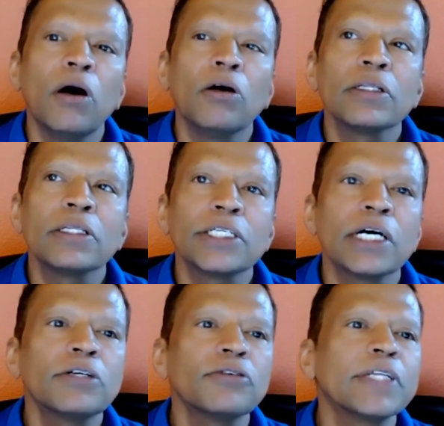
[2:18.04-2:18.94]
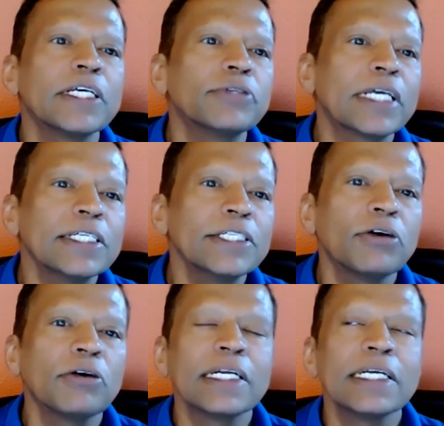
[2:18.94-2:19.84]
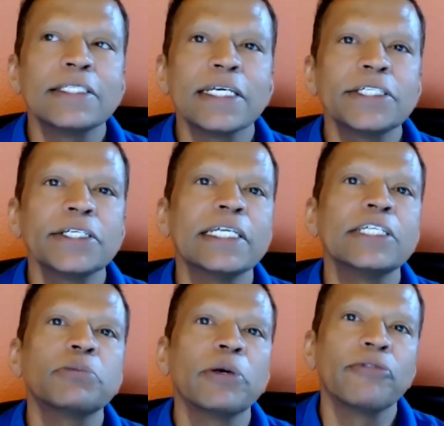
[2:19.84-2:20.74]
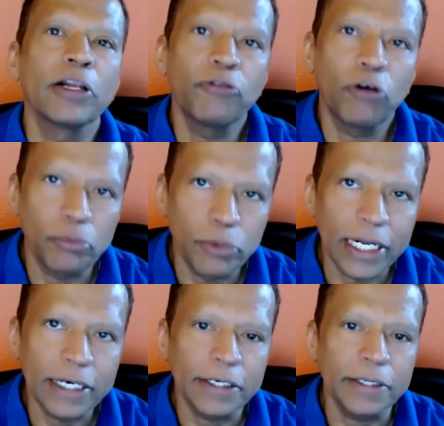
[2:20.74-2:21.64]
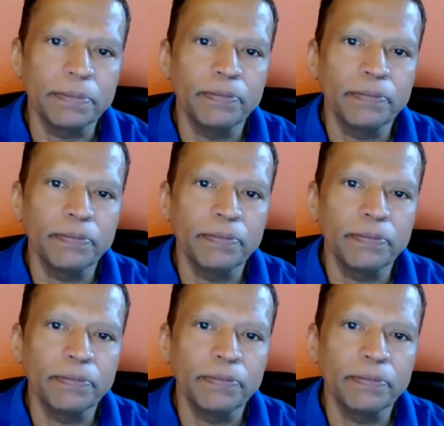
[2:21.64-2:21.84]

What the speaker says: or the charter of the education organization needs to be well formulated.